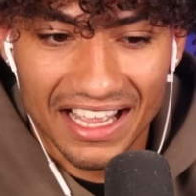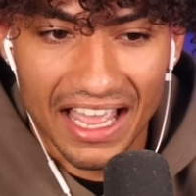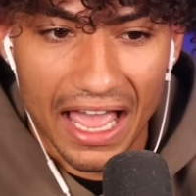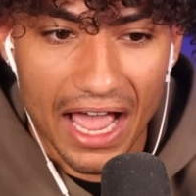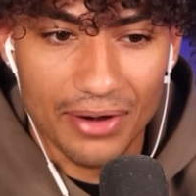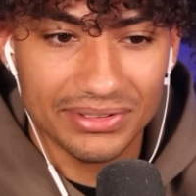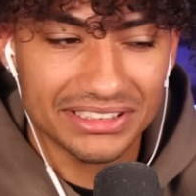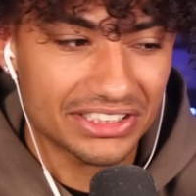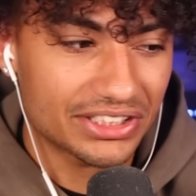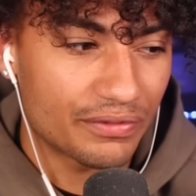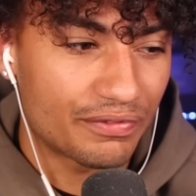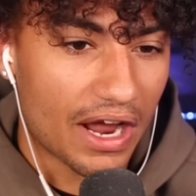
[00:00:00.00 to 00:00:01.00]
How is
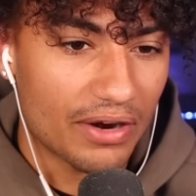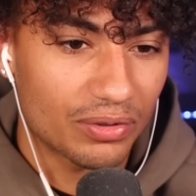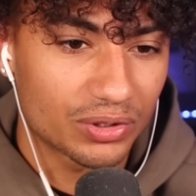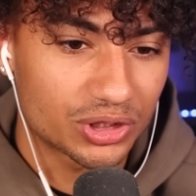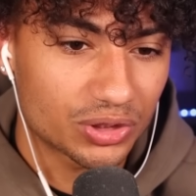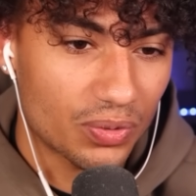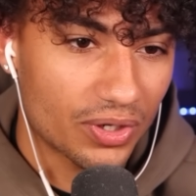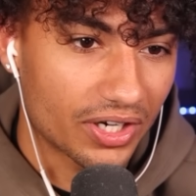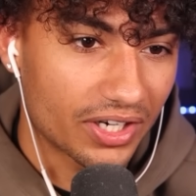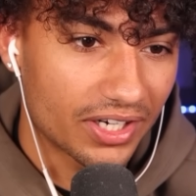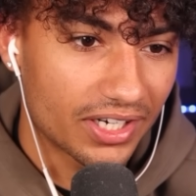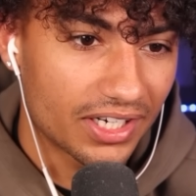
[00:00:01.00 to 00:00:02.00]
this a viral short?